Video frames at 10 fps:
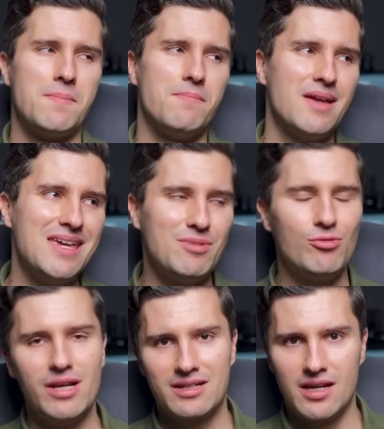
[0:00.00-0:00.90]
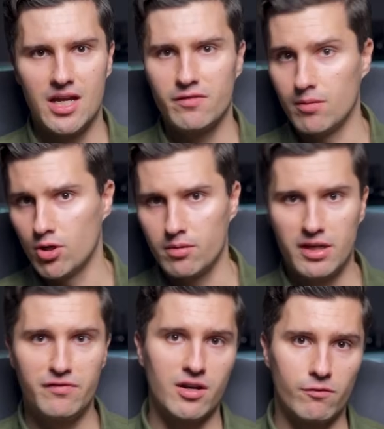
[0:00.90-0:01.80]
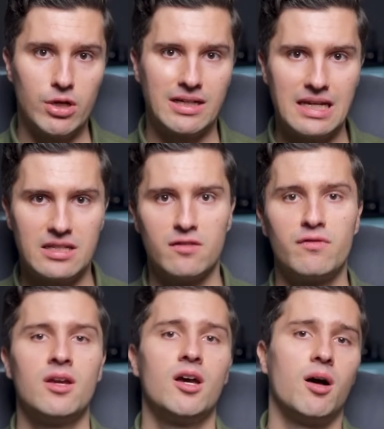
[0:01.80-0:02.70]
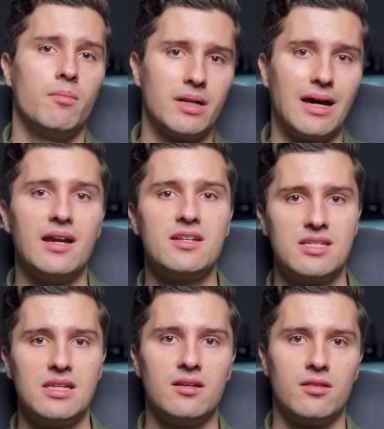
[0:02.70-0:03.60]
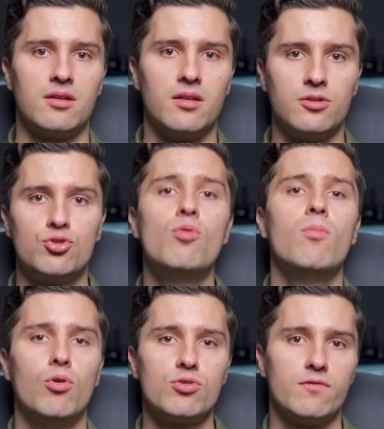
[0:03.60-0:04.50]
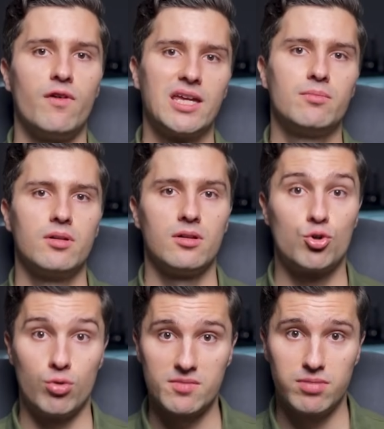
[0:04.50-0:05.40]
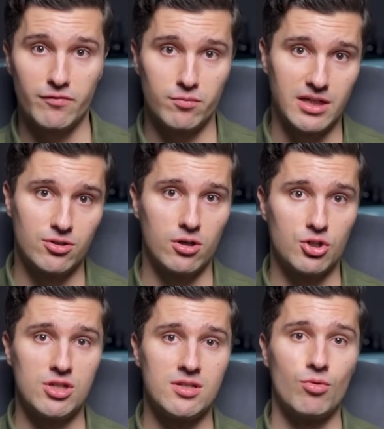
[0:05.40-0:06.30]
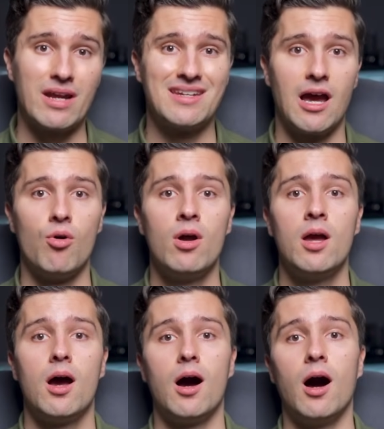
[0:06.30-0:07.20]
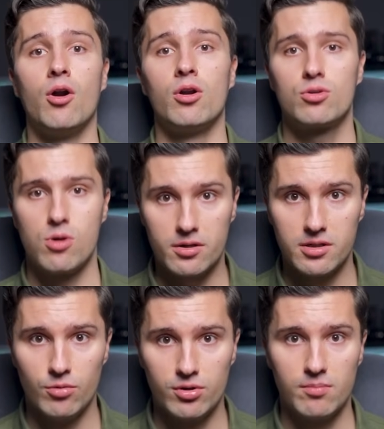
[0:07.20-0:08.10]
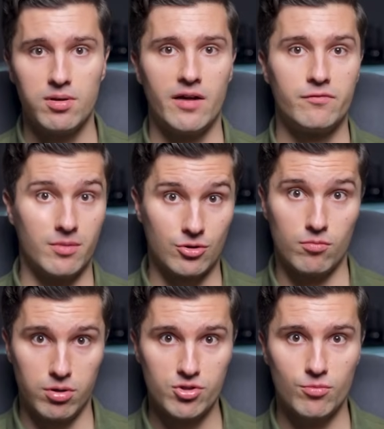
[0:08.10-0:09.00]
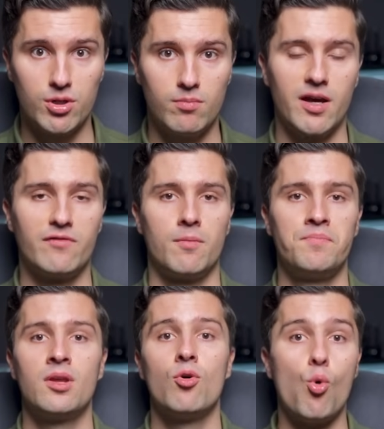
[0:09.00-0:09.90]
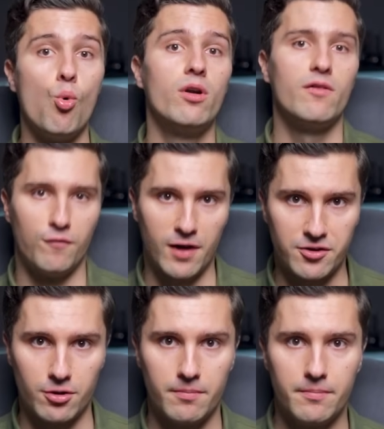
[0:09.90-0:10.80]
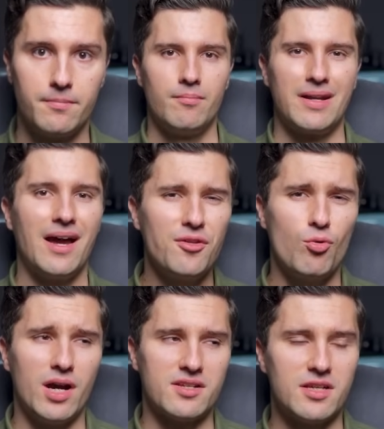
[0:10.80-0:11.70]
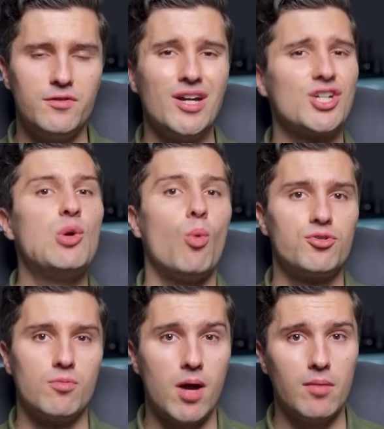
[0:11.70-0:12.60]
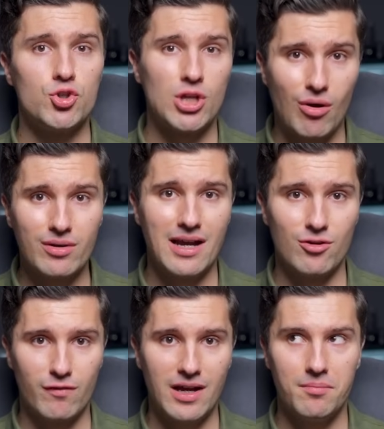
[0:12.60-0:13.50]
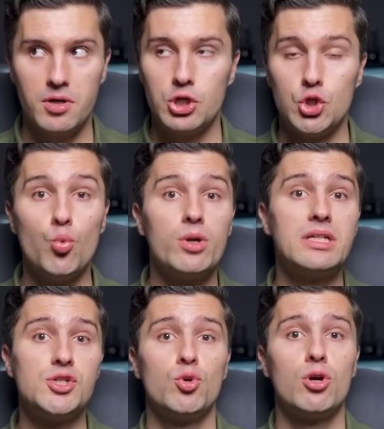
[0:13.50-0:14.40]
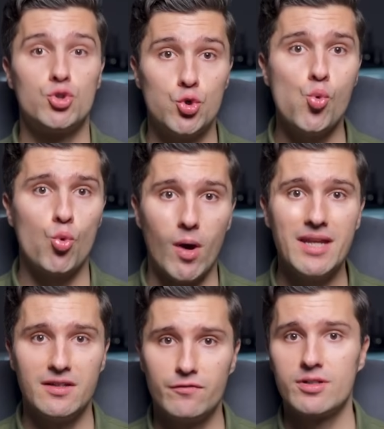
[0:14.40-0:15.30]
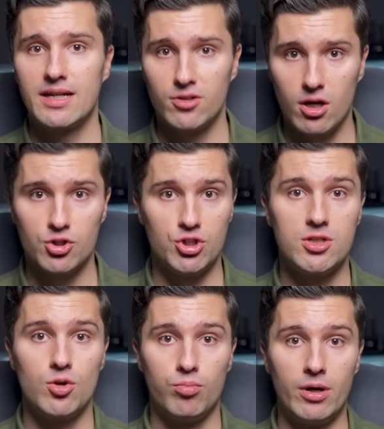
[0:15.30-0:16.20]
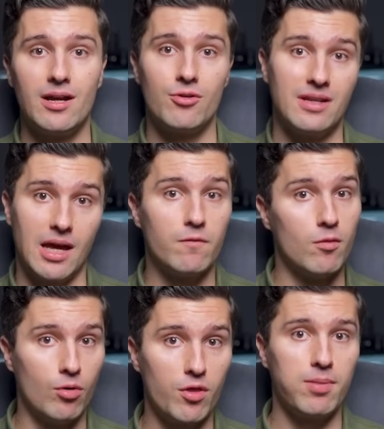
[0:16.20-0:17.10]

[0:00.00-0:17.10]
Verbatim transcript: maybe React Native. I'm not a big fan of React Native, um, but I see the, the two most viable cross-platform technologies right now are Kotlin multi-platform and Compose multi-platform or Flutter. But otherwise, if you actually want to publish your own kind of app, you would need to learn two quite different technologies to bring out an app for both